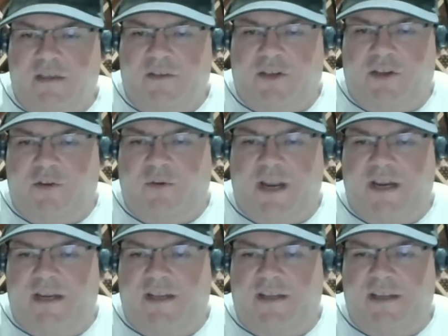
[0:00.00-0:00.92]

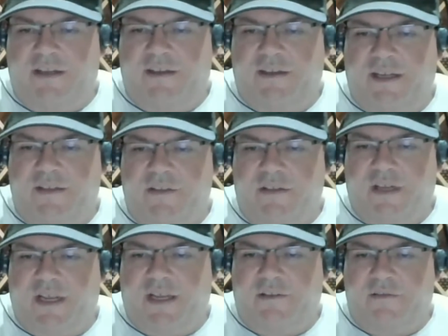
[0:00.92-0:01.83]
curating and, and,
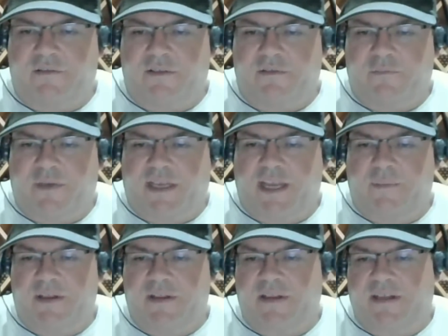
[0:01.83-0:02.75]
and
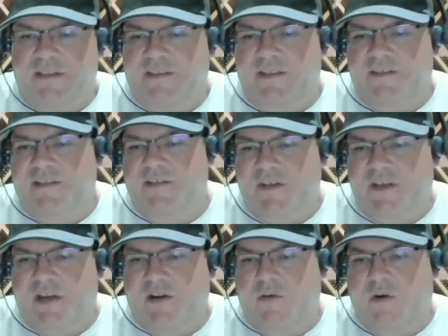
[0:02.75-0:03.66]
keeping the
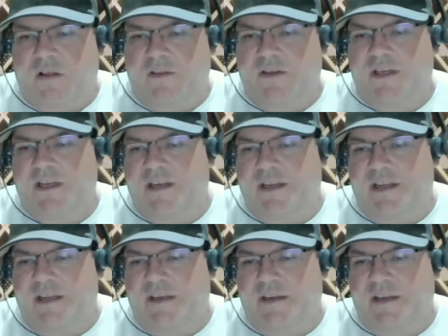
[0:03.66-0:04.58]
consistency and quality
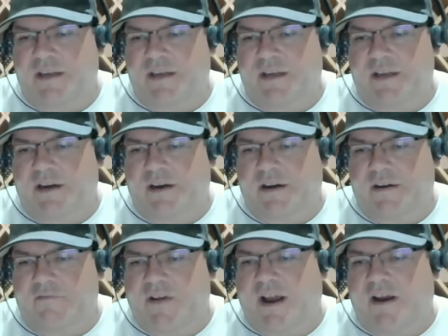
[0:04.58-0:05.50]
and uh,
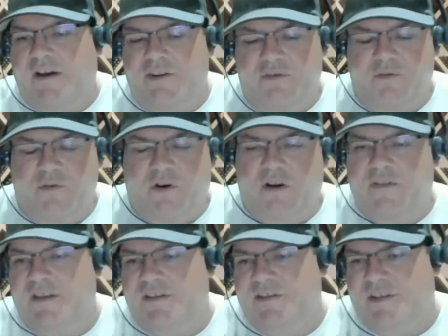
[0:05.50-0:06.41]
value on
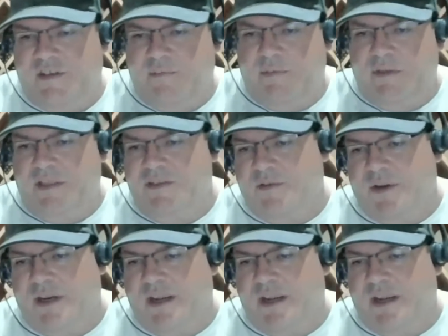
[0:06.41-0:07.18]
the existing blends that we